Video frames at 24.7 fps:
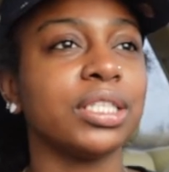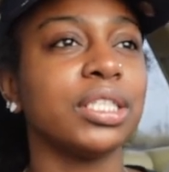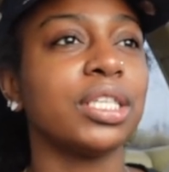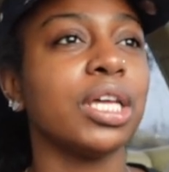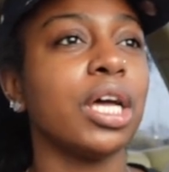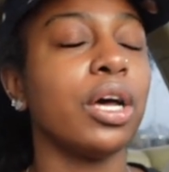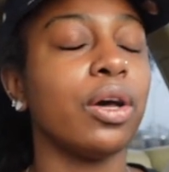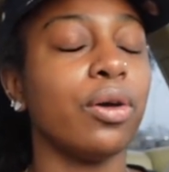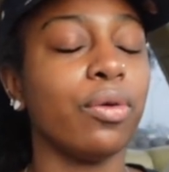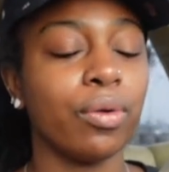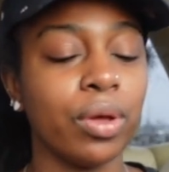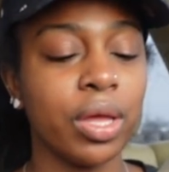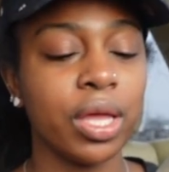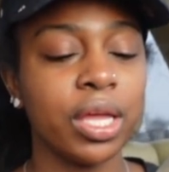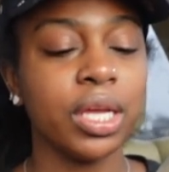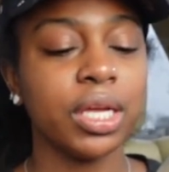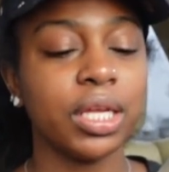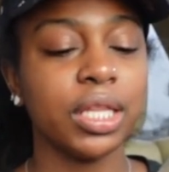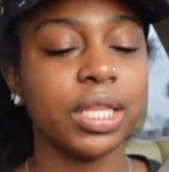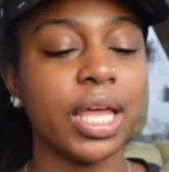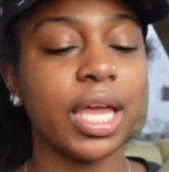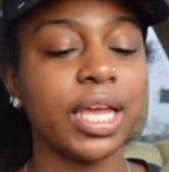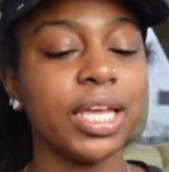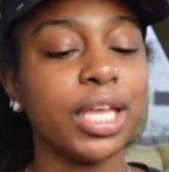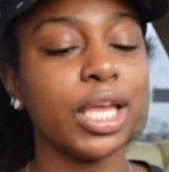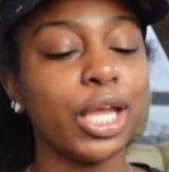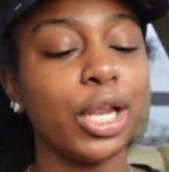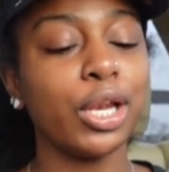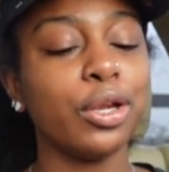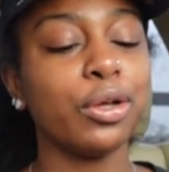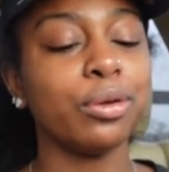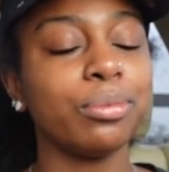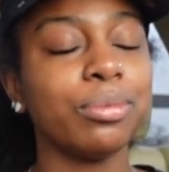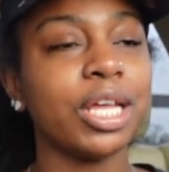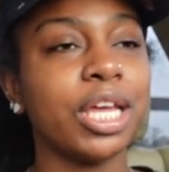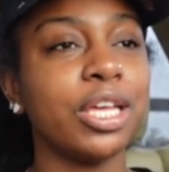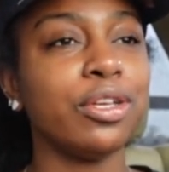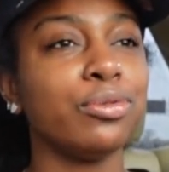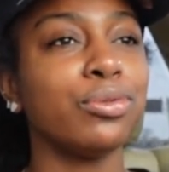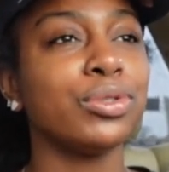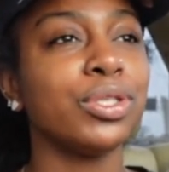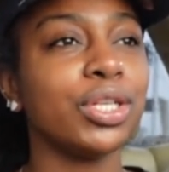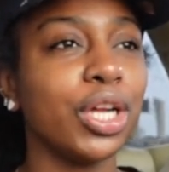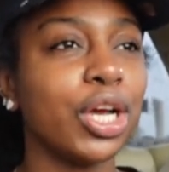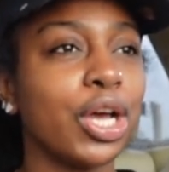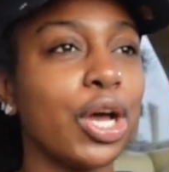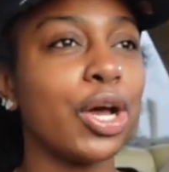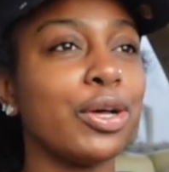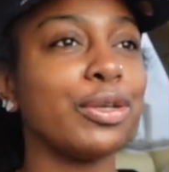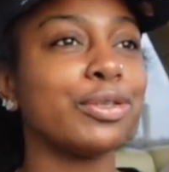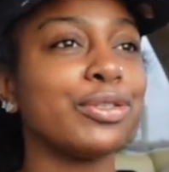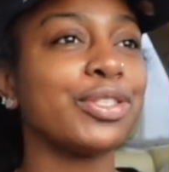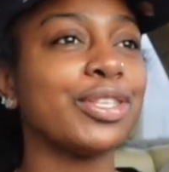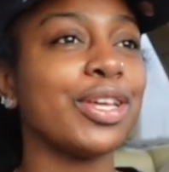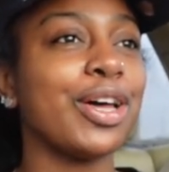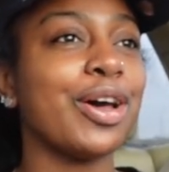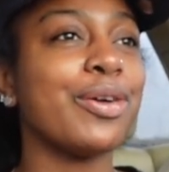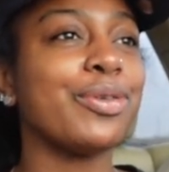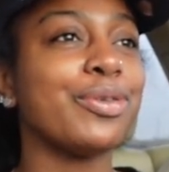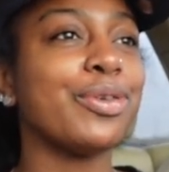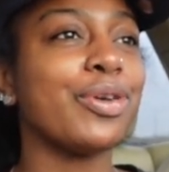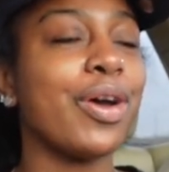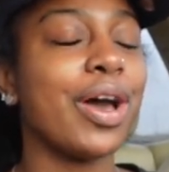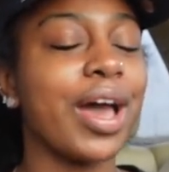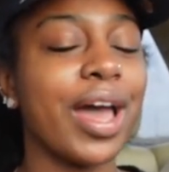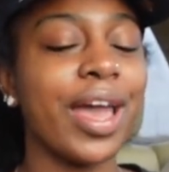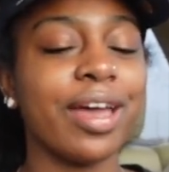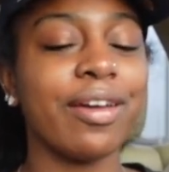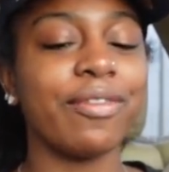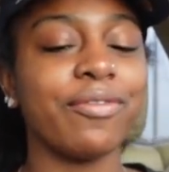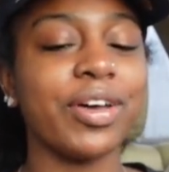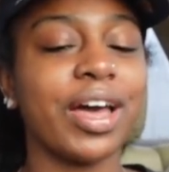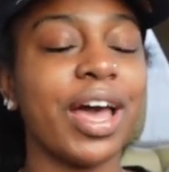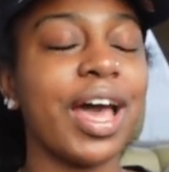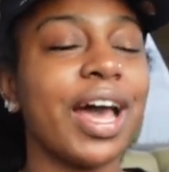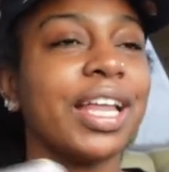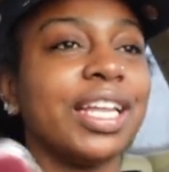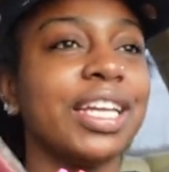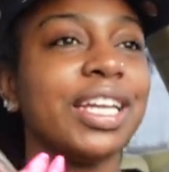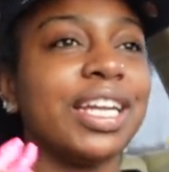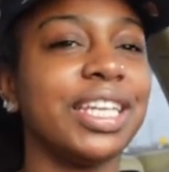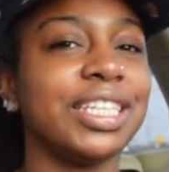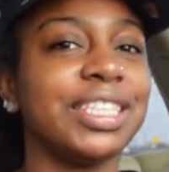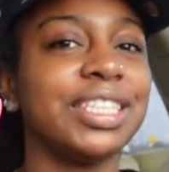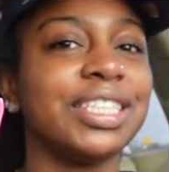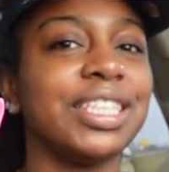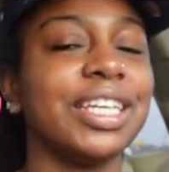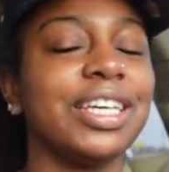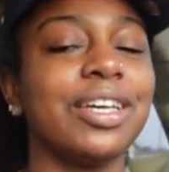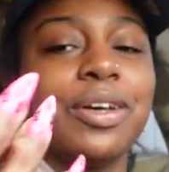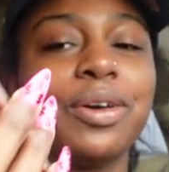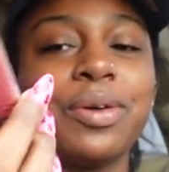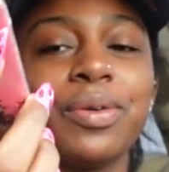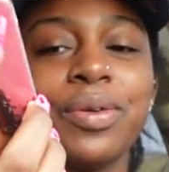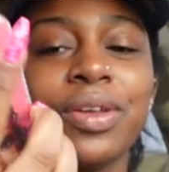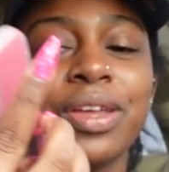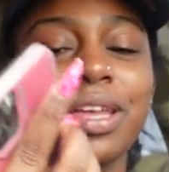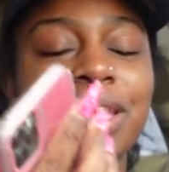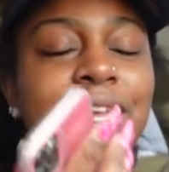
So they getting them, they using the code. So y'all, I have a holiday sale